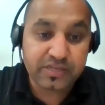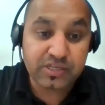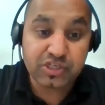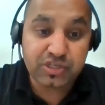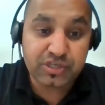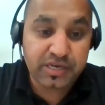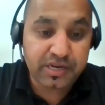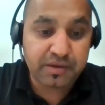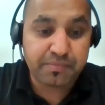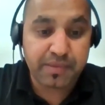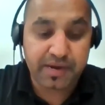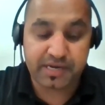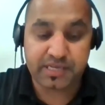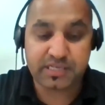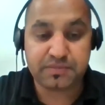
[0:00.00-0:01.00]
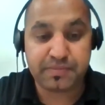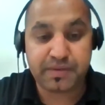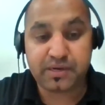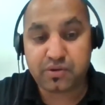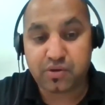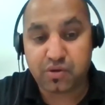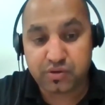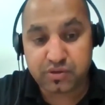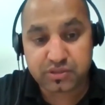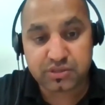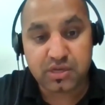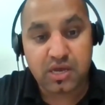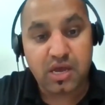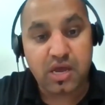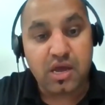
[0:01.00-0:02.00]
Engineering Management course,
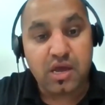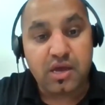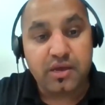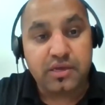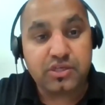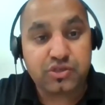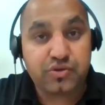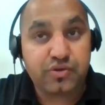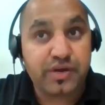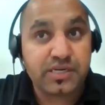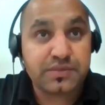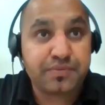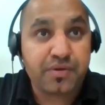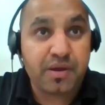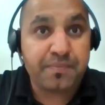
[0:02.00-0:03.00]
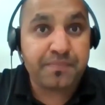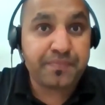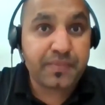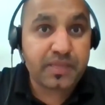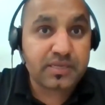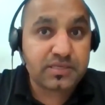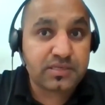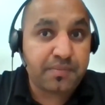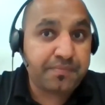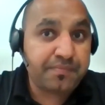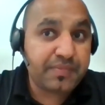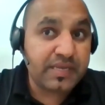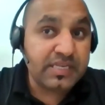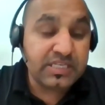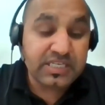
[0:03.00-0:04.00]
students from some
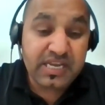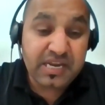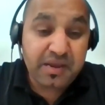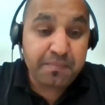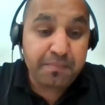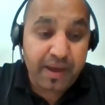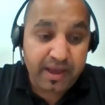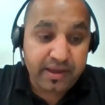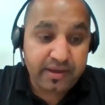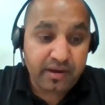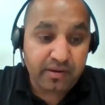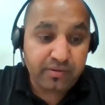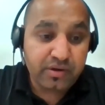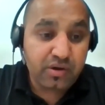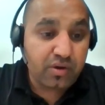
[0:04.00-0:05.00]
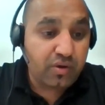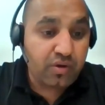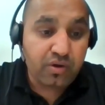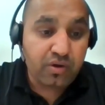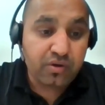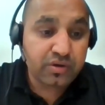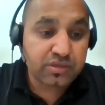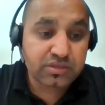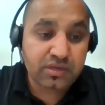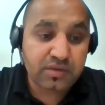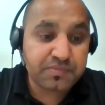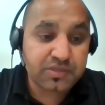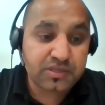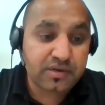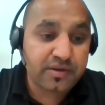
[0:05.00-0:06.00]
engineering background or
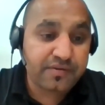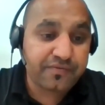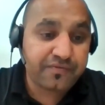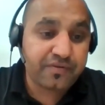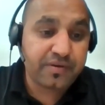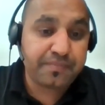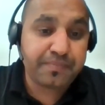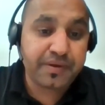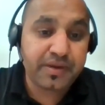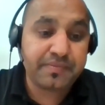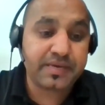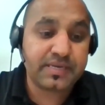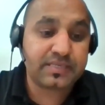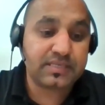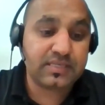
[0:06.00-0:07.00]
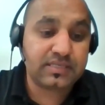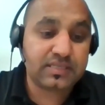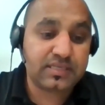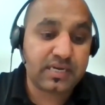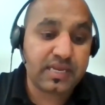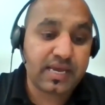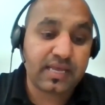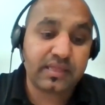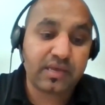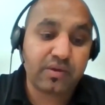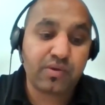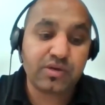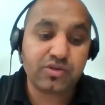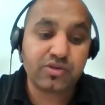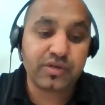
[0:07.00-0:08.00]
some sort of previous study, and they
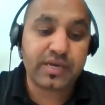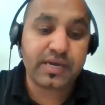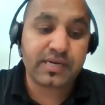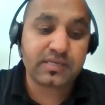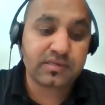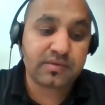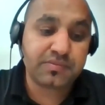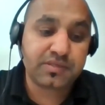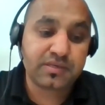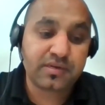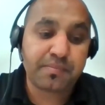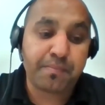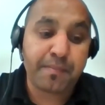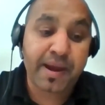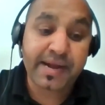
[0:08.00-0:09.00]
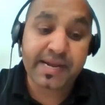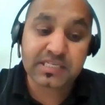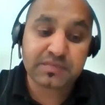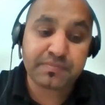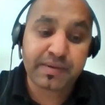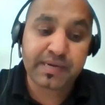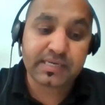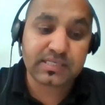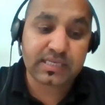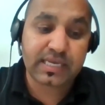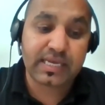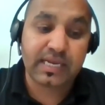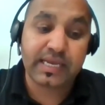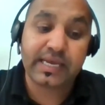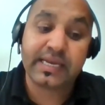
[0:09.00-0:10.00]
want to get some sort of management
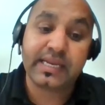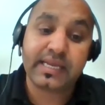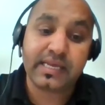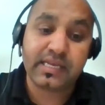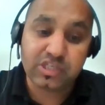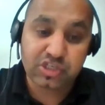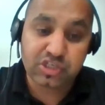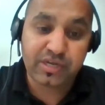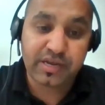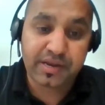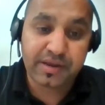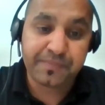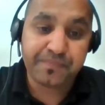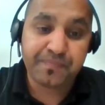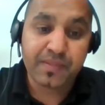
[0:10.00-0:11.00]
skill in engineering,